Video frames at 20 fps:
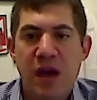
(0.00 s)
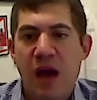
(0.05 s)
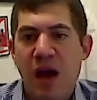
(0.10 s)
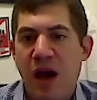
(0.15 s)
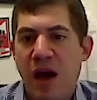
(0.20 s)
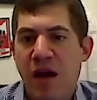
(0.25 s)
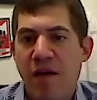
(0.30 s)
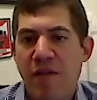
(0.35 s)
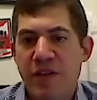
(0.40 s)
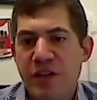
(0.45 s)

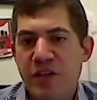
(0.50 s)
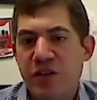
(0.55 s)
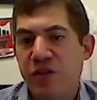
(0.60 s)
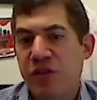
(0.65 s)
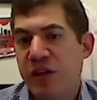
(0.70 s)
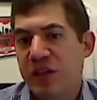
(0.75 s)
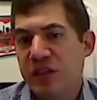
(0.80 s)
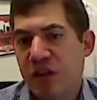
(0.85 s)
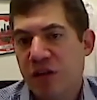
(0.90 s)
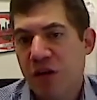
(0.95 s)
Uh, these are
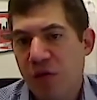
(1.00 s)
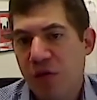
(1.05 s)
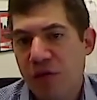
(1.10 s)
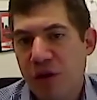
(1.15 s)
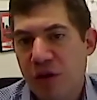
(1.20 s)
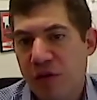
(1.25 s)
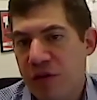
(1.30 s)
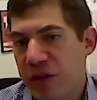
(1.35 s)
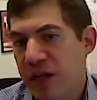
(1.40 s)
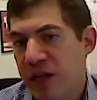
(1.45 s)
things that
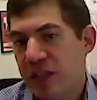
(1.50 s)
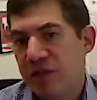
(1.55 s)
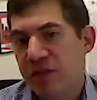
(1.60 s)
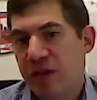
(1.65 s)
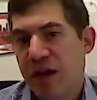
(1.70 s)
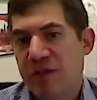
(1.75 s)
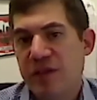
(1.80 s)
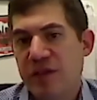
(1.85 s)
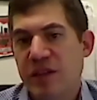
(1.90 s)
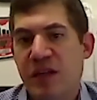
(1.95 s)
hopefully over the next
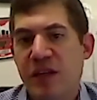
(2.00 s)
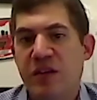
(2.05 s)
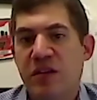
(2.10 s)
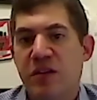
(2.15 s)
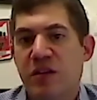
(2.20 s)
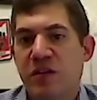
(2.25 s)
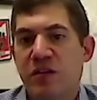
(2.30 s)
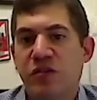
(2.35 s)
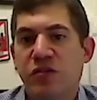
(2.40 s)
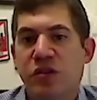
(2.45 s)
five to 10
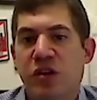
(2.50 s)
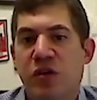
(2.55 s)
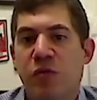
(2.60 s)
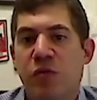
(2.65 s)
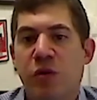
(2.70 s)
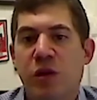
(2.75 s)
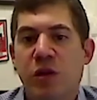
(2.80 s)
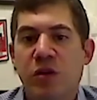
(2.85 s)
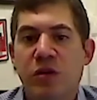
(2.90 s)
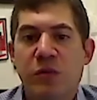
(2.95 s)
years uh,
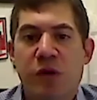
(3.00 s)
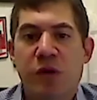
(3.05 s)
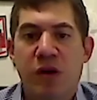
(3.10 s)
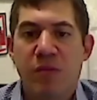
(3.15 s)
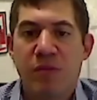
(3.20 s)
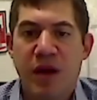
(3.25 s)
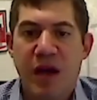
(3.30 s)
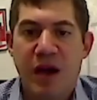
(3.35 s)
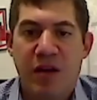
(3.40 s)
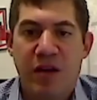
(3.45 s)
we'll learn
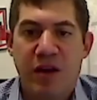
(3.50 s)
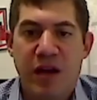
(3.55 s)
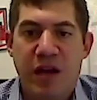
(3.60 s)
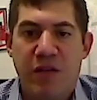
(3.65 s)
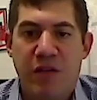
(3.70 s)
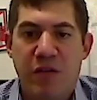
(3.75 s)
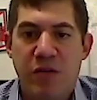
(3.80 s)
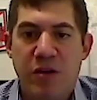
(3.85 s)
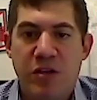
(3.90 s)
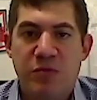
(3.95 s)
more about and
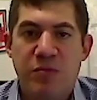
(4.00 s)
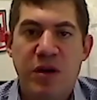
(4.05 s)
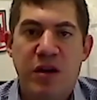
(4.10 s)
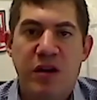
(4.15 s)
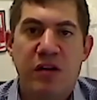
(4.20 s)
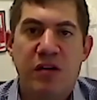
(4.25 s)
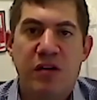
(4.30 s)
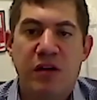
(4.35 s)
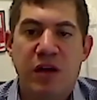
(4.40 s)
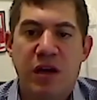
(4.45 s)
have a much
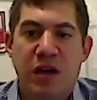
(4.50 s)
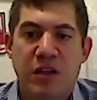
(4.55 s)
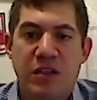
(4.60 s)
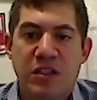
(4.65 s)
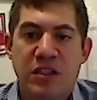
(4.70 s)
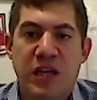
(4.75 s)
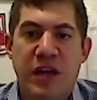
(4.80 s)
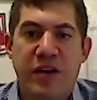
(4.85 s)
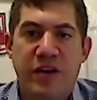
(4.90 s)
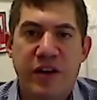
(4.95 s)
better uh,
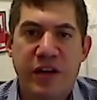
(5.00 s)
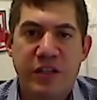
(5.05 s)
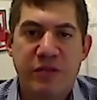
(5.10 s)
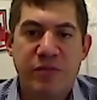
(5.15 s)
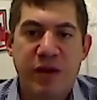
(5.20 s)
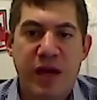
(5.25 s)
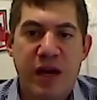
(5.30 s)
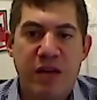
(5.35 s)
standardized